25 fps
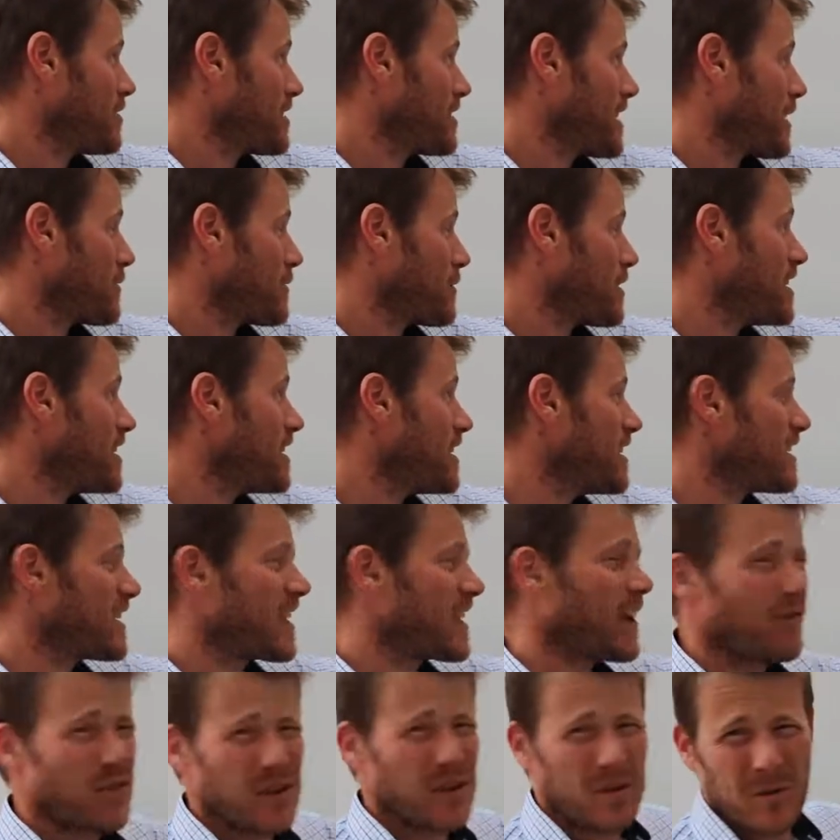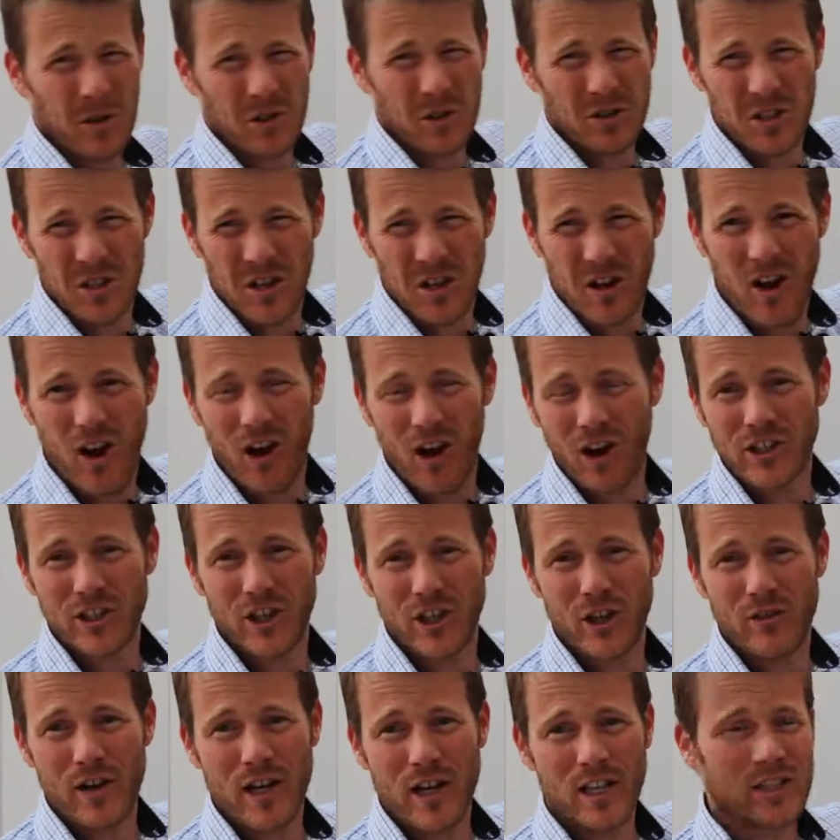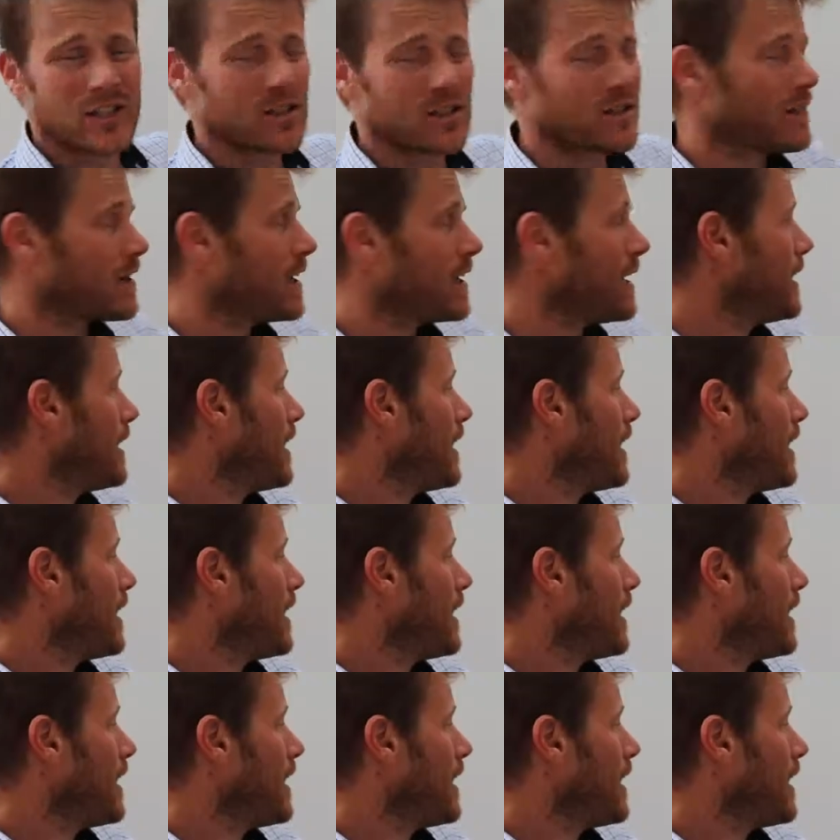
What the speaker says: down here, giving them lots of high direction,